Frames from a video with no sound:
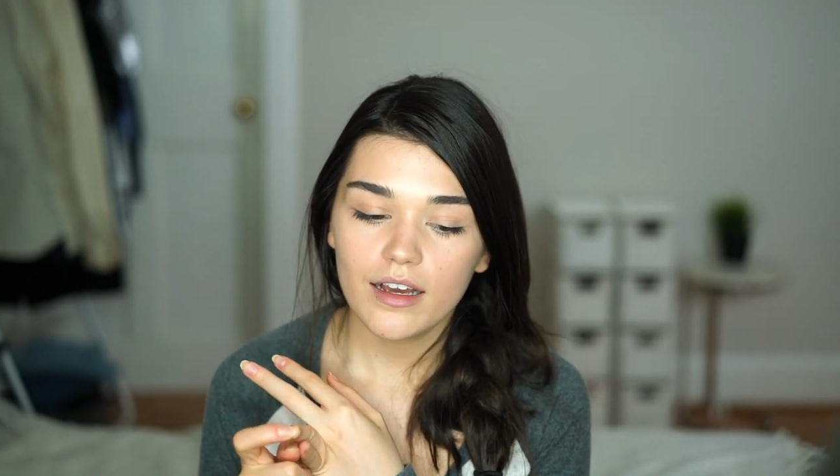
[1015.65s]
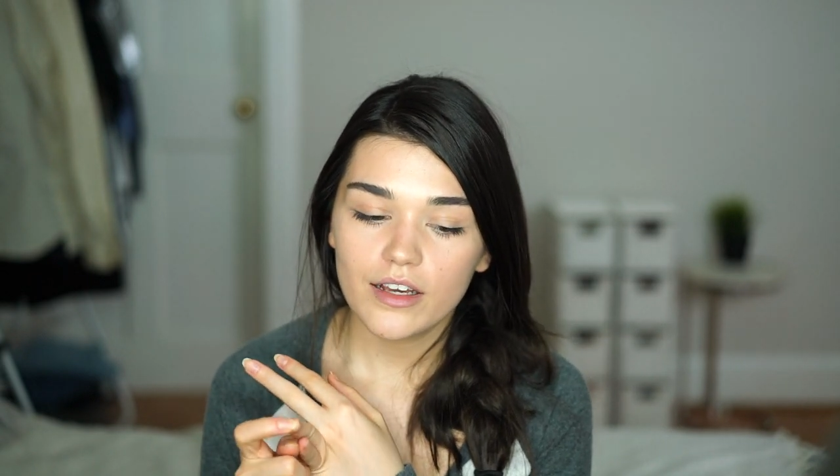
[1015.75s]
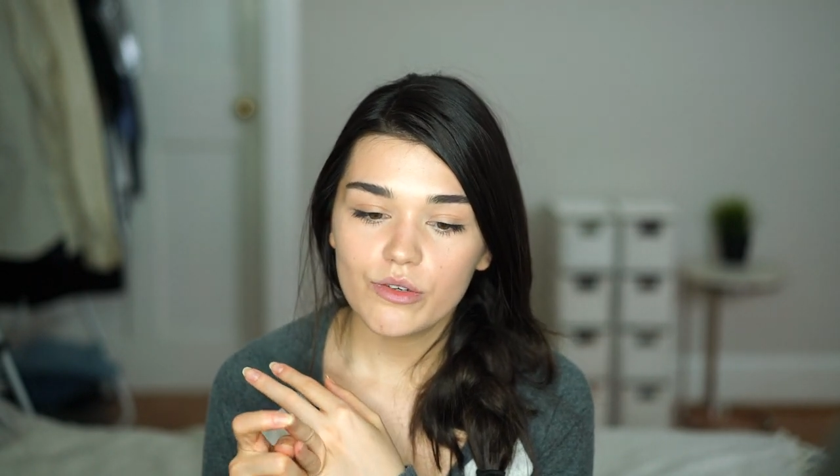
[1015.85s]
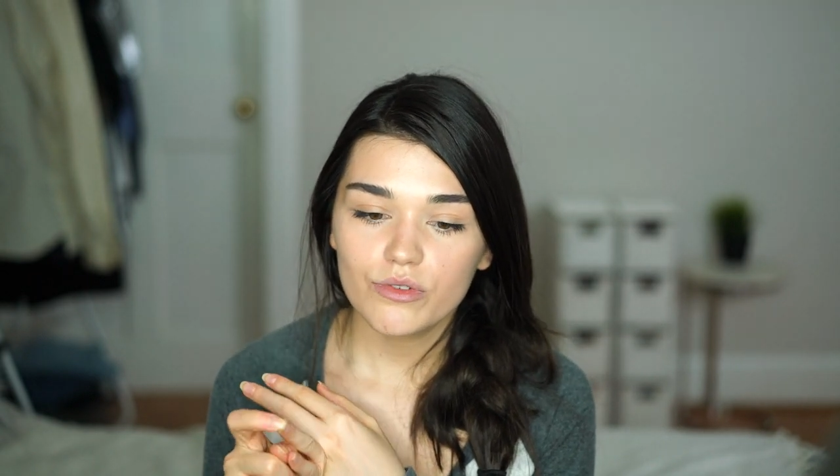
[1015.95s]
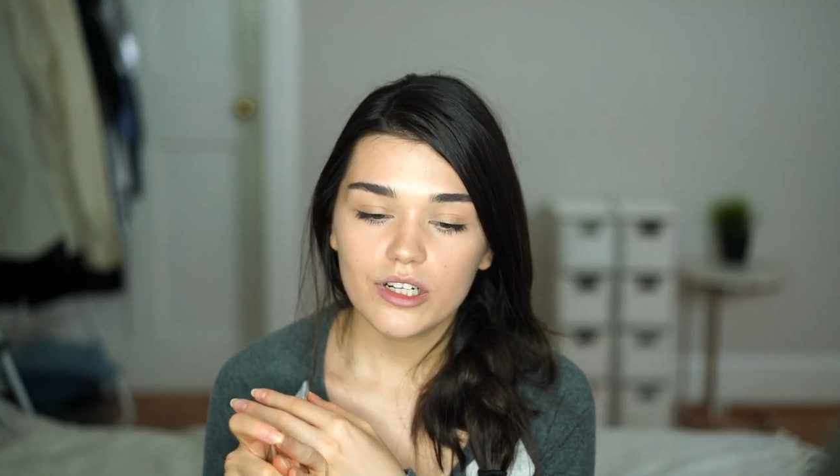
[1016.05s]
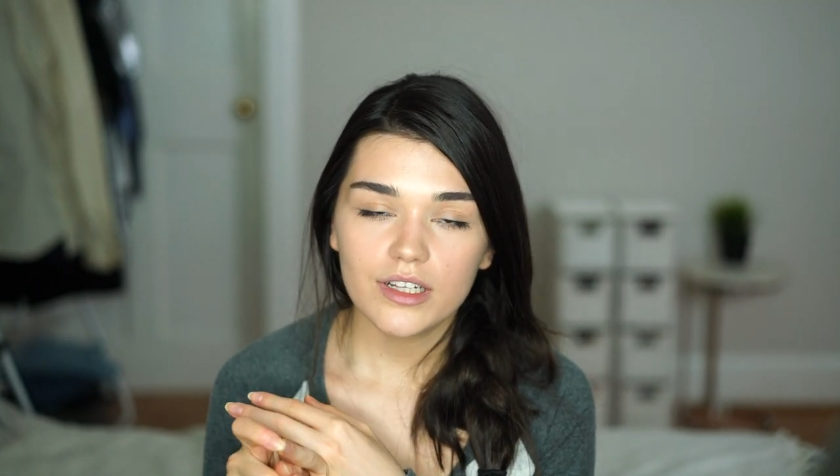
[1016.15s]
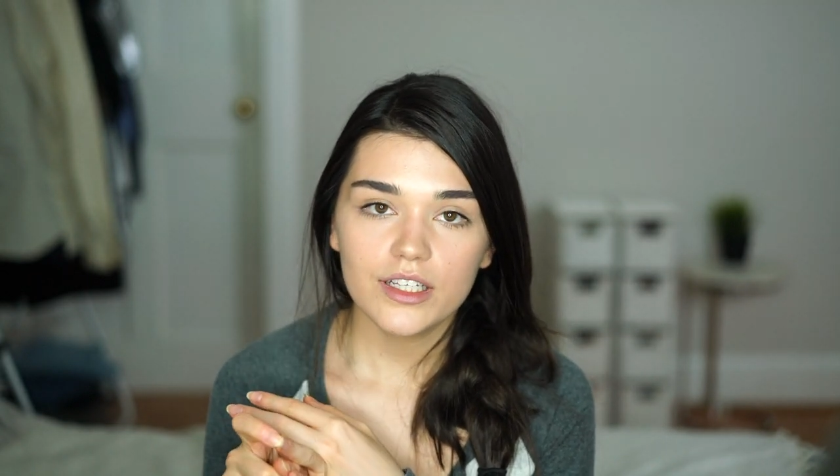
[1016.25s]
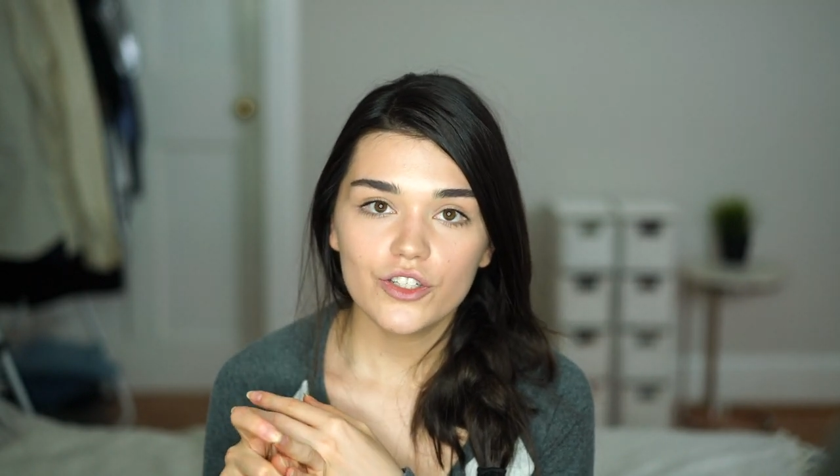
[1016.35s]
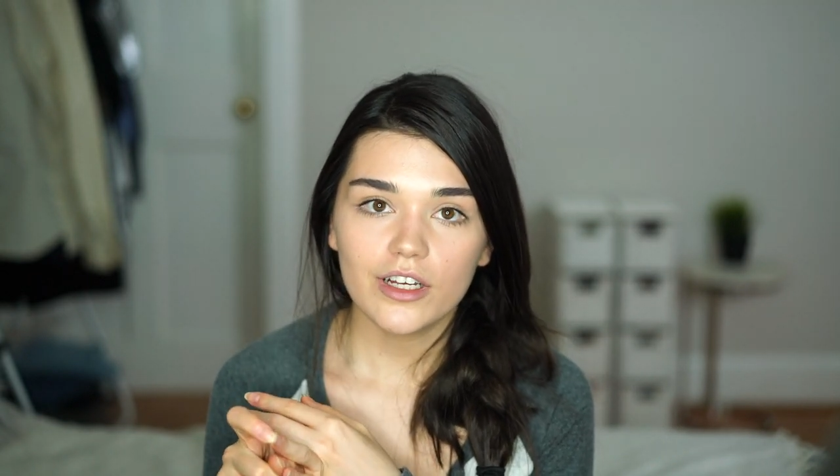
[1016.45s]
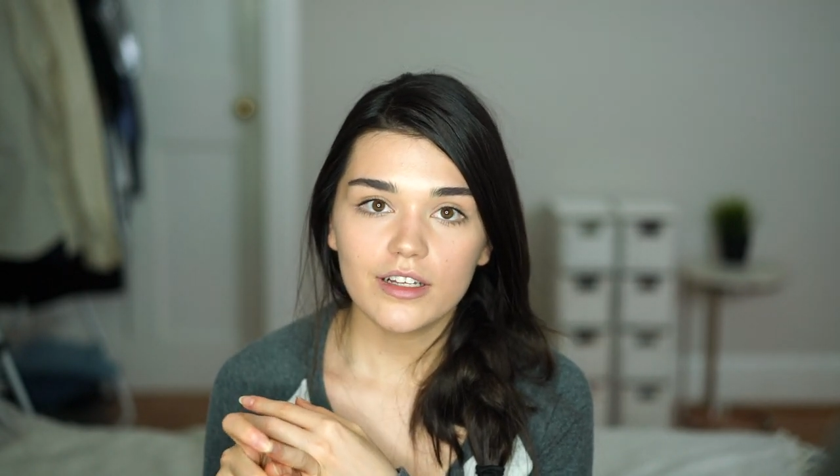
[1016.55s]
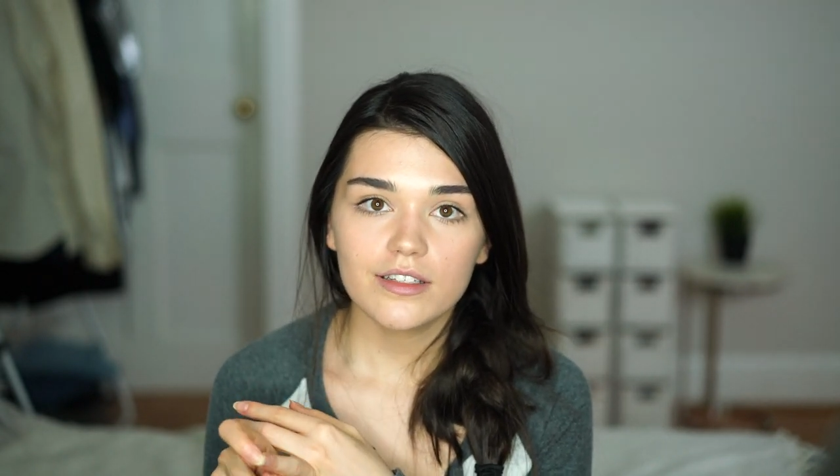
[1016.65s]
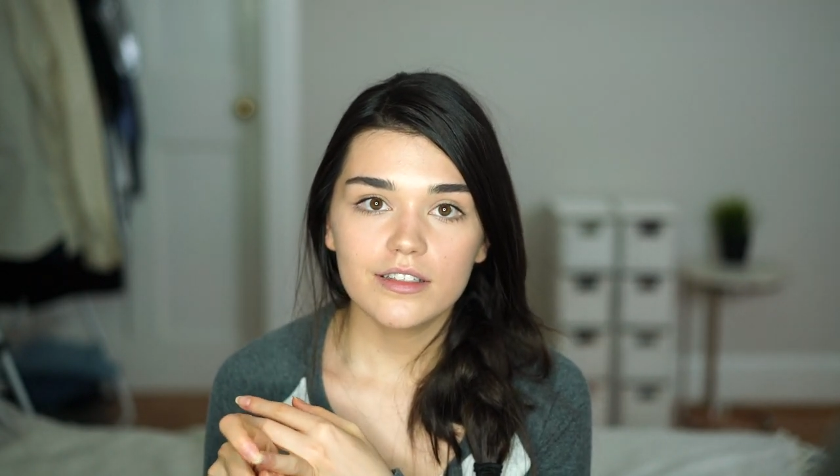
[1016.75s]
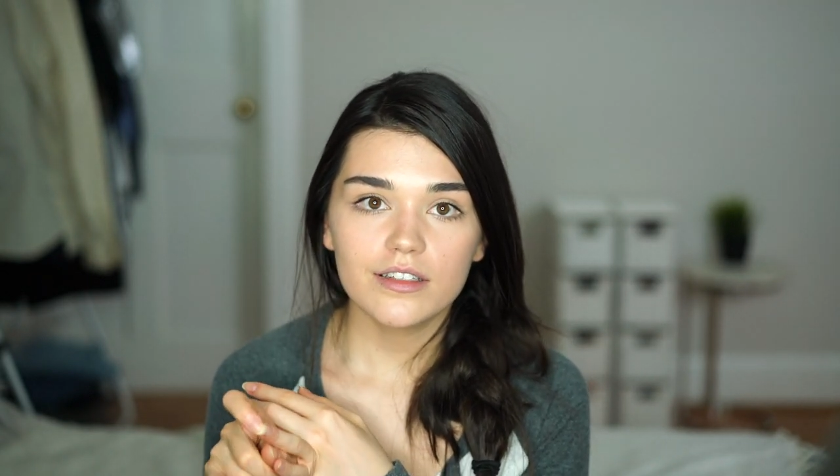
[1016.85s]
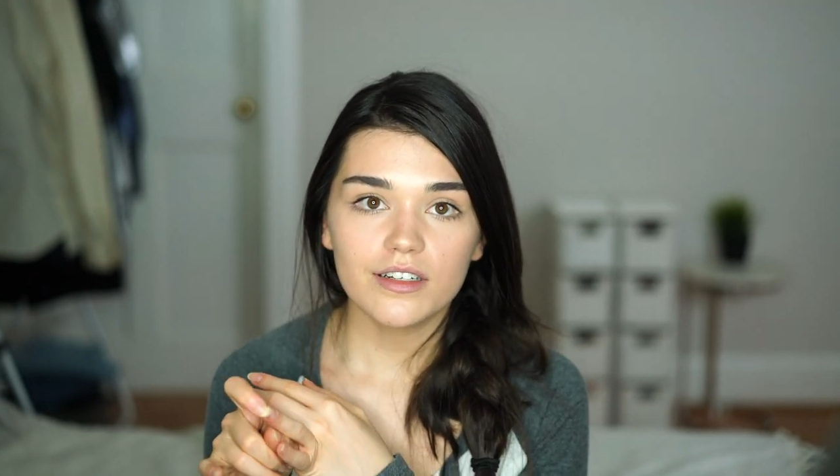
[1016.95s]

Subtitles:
I usually just